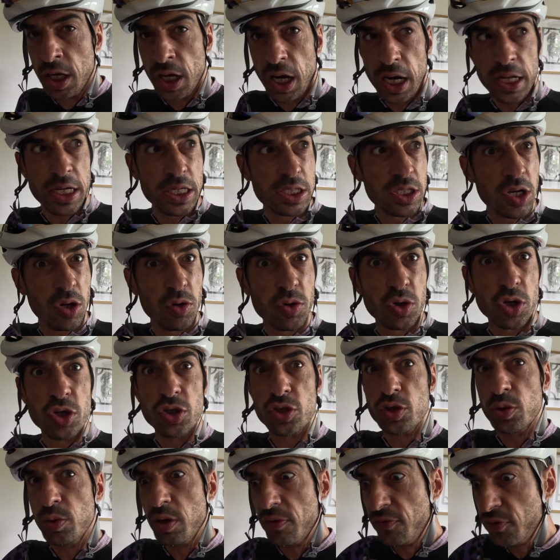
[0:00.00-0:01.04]
And it's no good
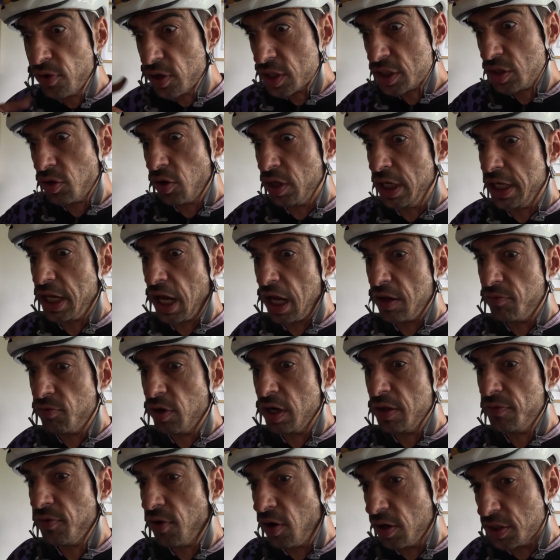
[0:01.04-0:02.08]
doing the first 90k
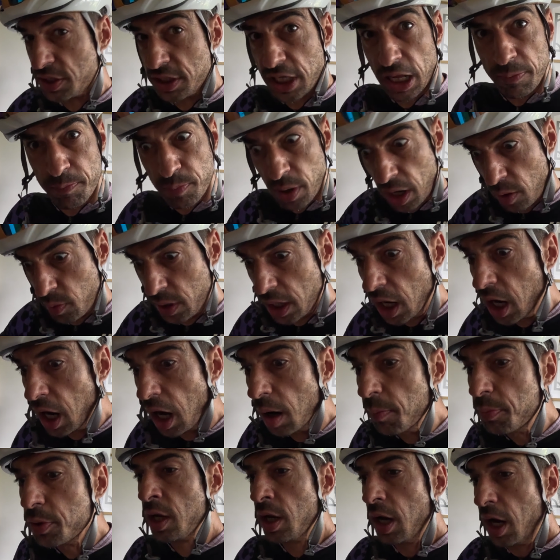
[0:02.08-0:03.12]
really fast and then blowing
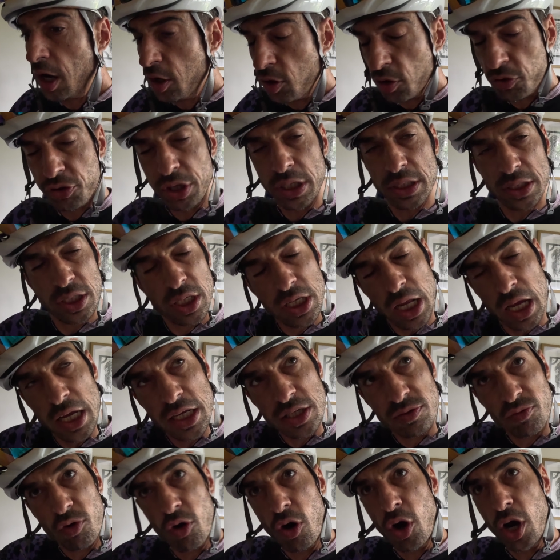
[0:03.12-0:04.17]
up. And I think
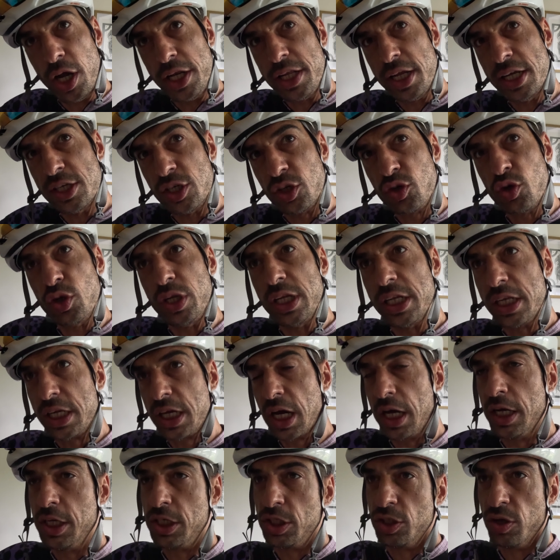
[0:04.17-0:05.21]
today's ride is a good
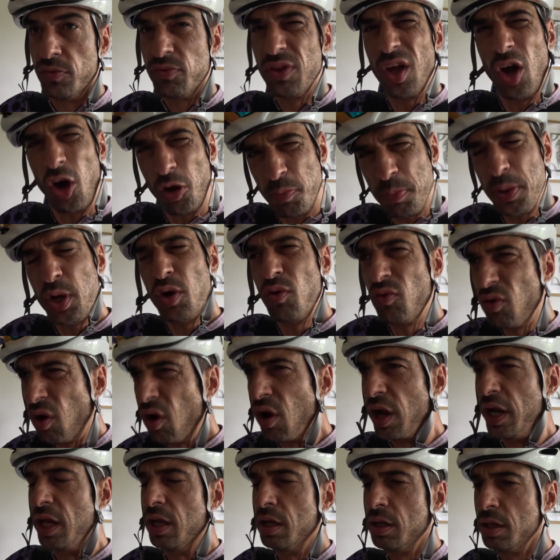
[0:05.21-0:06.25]
indication of that. I'd be all
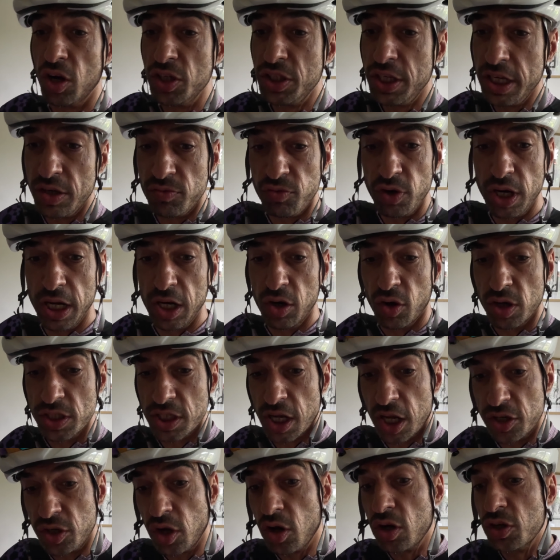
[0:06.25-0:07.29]
right. I did realise
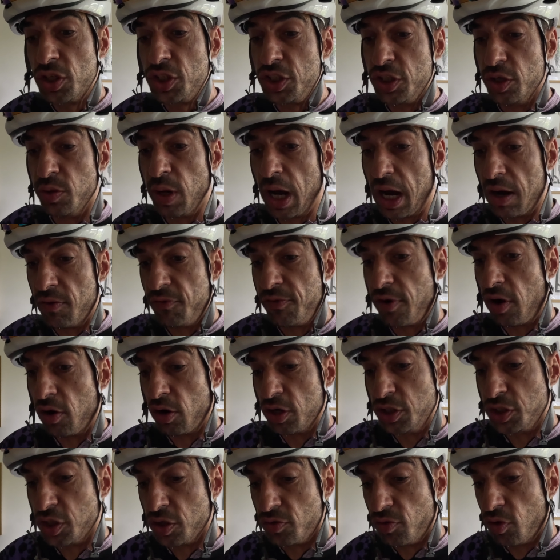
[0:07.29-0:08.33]
that I'd asked you how far
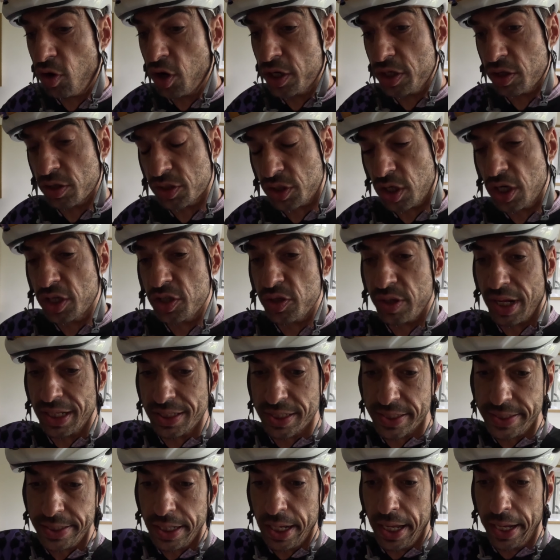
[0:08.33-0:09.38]
I should ride, and I was going to do that
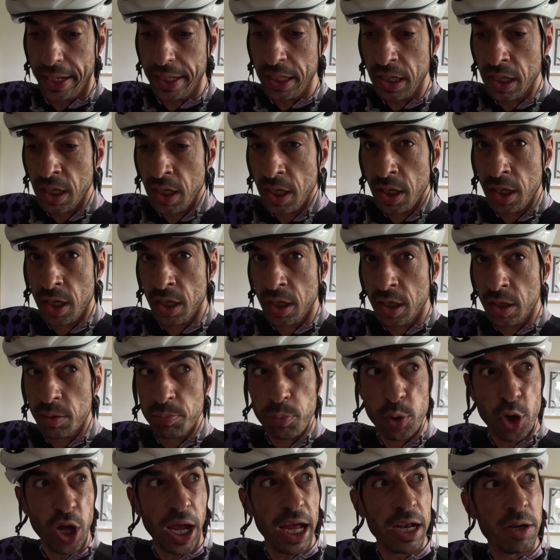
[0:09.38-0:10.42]
today,
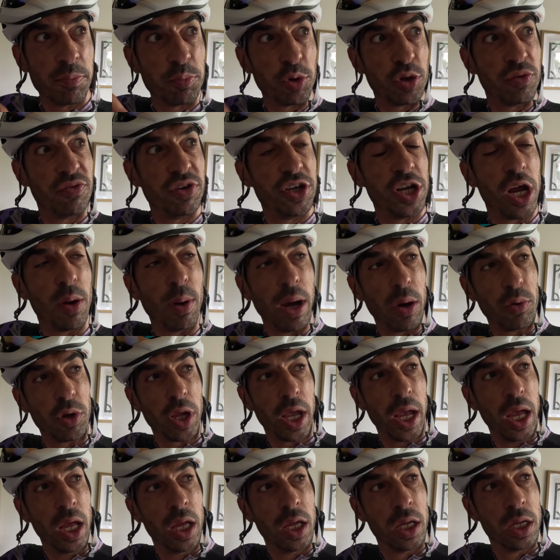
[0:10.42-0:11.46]
but I hadn't put the video out
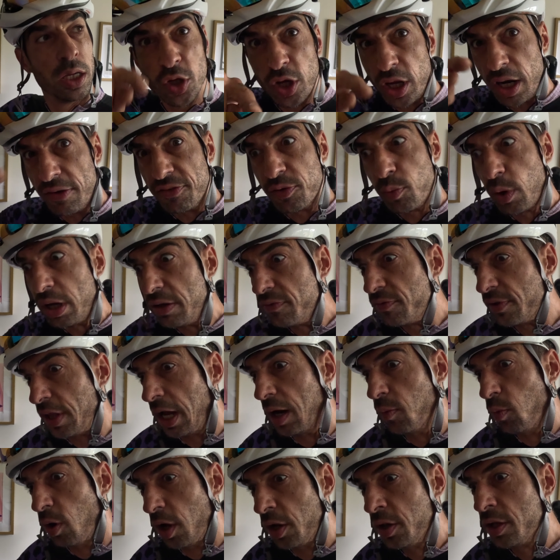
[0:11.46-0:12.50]
yet. You're gonna have to wait for
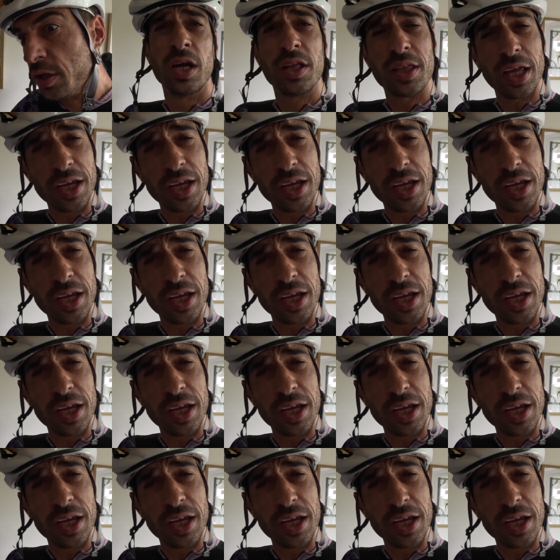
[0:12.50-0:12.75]
that one.